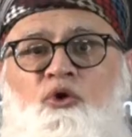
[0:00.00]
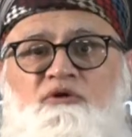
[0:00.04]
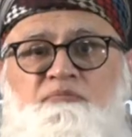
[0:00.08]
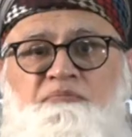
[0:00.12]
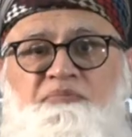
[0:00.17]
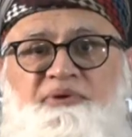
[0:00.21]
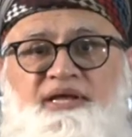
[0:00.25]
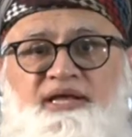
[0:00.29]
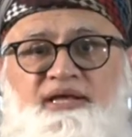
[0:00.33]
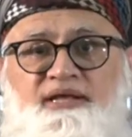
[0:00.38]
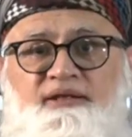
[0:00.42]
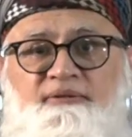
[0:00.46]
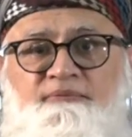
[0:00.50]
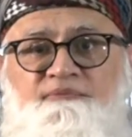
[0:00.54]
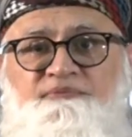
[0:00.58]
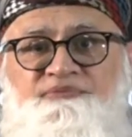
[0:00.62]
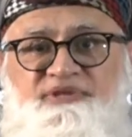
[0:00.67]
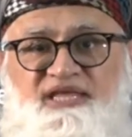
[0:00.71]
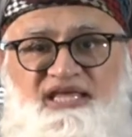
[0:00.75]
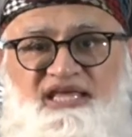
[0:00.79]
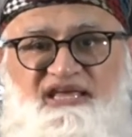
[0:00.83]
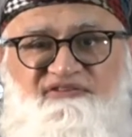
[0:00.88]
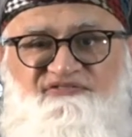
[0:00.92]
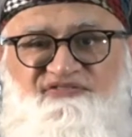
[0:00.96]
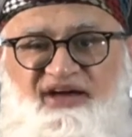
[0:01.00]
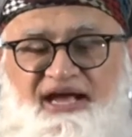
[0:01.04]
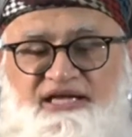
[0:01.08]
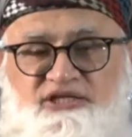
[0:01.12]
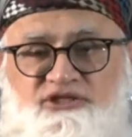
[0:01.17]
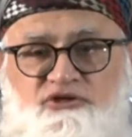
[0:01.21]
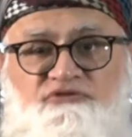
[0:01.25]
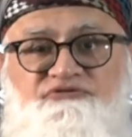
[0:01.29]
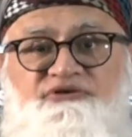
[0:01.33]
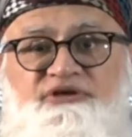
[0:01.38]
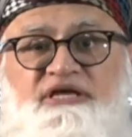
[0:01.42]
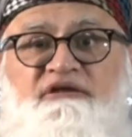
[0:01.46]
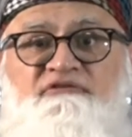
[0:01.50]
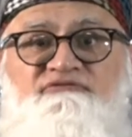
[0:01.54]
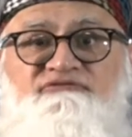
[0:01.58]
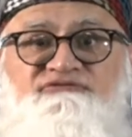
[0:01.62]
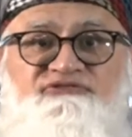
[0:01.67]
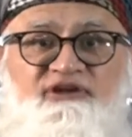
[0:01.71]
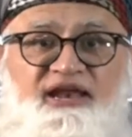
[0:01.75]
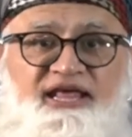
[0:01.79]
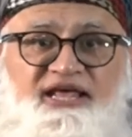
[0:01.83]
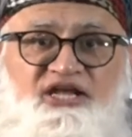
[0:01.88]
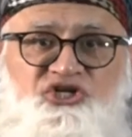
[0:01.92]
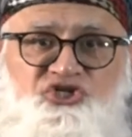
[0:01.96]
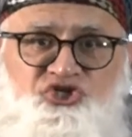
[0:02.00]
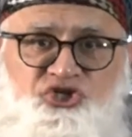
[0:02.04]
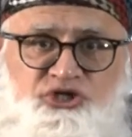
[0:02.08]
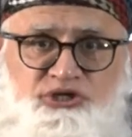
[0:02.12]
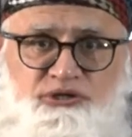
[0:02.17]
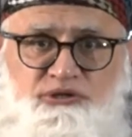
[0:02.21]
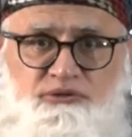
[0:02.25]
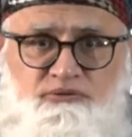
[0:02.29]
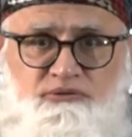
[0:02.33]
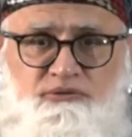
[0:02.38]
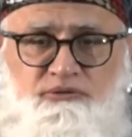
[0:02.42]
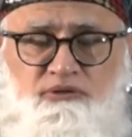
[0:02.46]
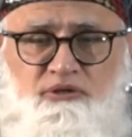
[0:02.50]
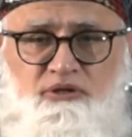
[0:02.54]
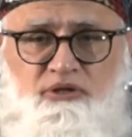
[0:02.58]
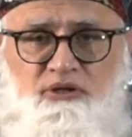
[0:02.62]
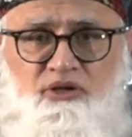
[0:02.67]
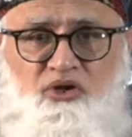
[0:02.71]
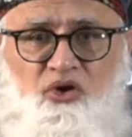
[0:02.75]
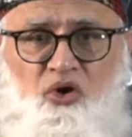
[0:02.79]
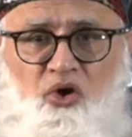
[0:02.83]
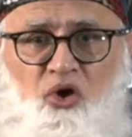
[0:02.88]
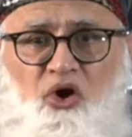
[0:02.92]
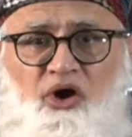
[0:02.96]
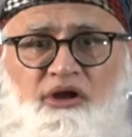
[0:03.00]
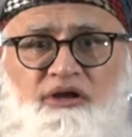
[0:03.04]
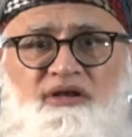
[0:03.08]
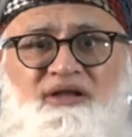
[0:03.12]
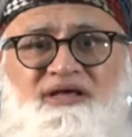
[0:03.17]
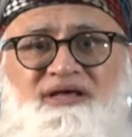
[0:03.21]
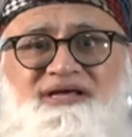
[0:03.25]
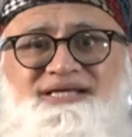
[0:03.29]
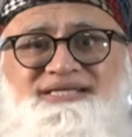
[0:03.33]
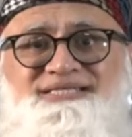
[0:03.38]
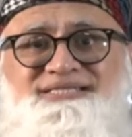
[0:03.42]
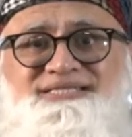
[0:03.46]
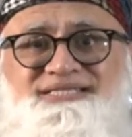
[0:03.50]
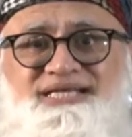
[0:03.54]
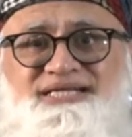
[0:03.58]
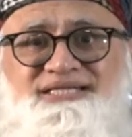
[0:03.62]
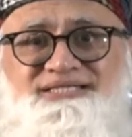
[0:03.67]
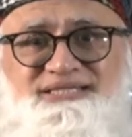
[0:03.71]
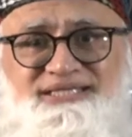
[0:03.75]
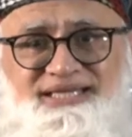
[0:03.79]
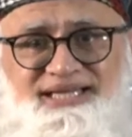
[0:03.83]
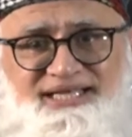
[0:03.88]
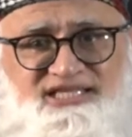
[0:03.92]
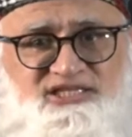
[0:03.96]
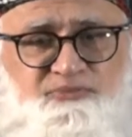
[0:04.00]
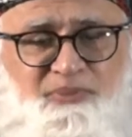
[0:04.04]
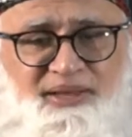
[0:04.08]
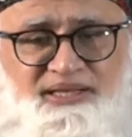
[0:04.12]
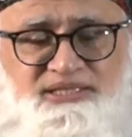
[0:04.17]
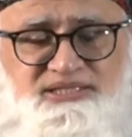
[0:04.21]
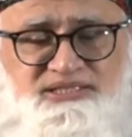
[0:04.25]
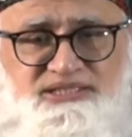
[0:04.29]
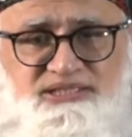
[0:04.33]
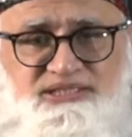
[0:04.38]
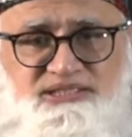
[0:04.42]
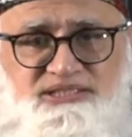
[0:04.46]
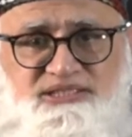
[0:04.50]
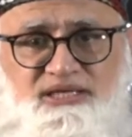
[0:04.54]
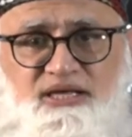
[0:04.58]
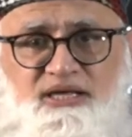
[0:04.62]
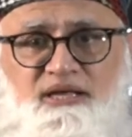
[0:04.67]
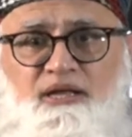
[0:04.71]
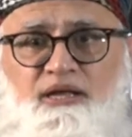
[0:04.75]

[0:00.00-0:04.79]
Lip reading: be the effect of inflation on certain expenses.